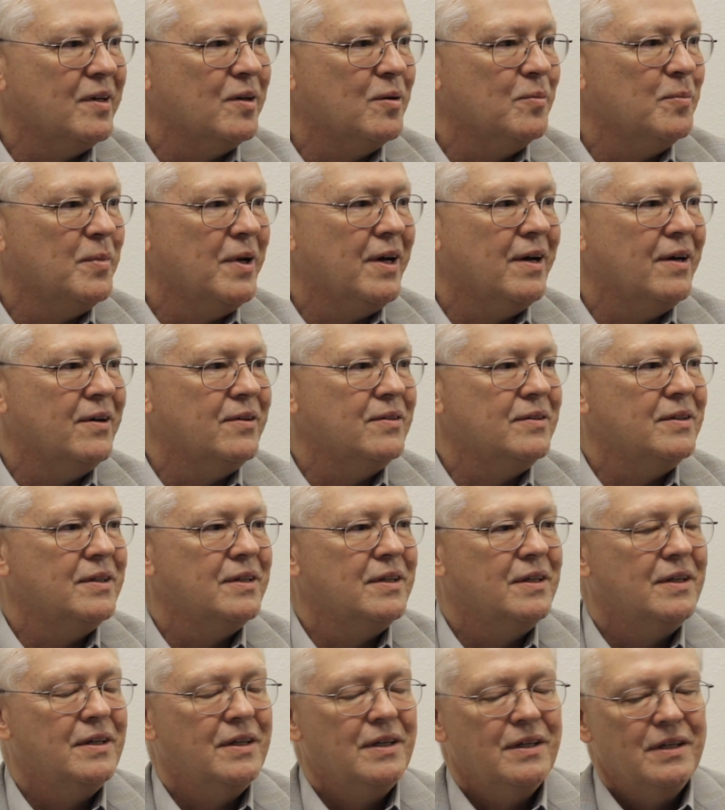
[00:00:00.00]

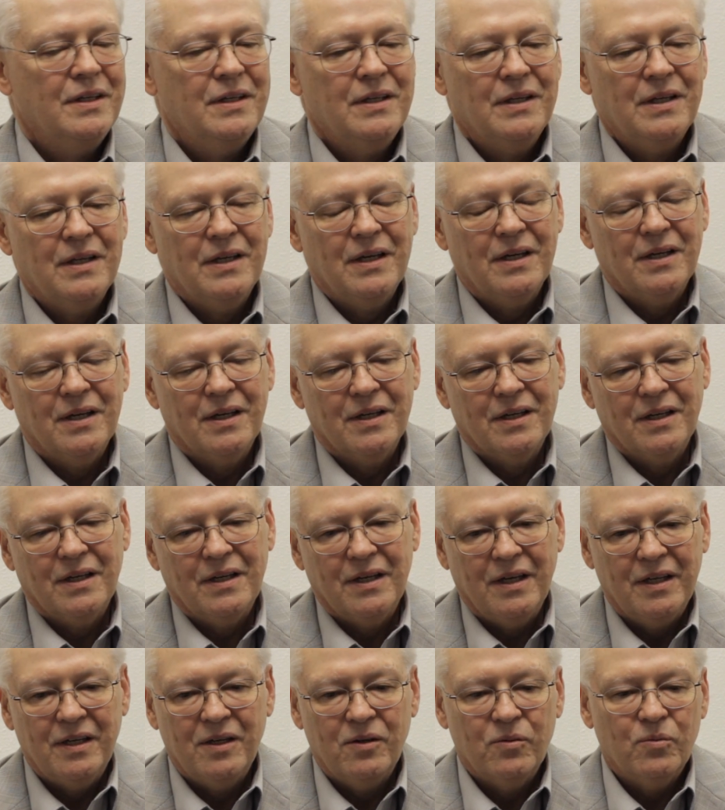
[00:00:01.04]
about.
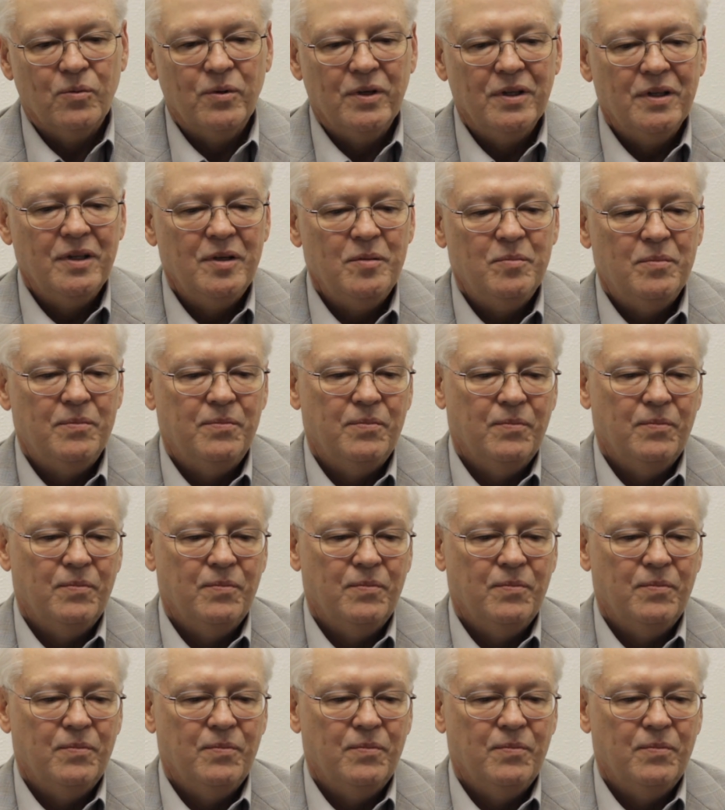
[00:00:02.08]
And it really